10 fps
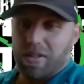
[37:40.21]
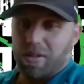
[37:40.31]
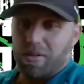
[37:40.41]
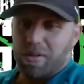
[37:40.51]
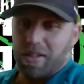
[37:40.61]

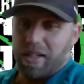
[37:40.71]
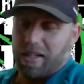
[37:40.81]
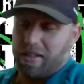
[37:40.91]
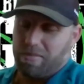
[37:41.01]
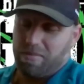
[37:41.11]
So
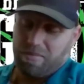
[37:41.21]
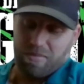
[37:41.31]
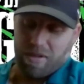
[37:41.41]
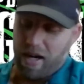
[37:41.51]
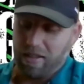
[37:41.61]
I
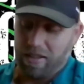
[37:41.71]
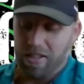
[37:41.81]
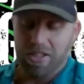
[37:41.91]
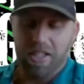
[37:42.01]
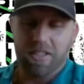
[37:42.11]
highly
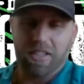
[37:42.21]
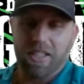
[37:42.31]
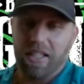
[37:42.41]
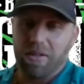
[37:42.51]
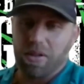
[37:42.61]
suggest it
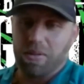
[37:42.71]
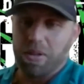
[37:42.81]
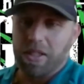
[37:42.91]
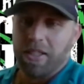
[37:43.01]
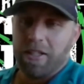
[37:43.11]
to anyone.
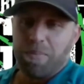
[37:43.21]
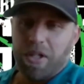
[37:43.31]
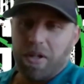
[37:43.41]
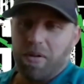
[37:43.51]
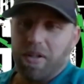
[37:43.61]
But,
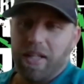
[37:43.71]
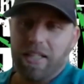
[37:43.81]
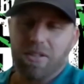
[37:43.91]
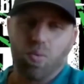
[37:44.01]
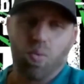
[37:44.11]
you know,
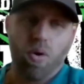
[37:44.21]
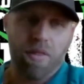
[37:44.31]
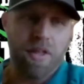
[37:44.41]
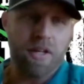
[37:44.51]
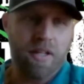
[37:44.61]
that's
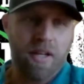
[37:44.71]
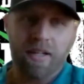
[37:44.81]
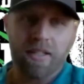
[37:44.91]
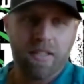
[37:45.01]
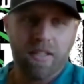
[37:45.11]
one thing that
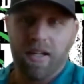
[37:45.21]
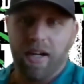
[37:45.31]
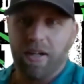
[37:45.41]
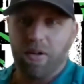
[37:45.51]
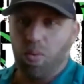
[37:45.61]

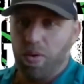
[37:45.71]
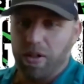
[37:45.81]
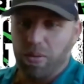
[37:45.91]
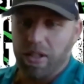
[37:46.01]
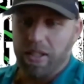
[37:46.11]
I
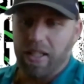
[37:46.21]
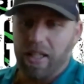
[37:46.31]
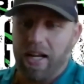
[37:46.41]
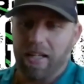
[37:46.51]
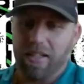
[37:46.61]
really, really
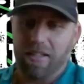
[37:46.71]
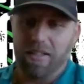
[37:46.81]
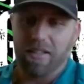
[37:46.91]
like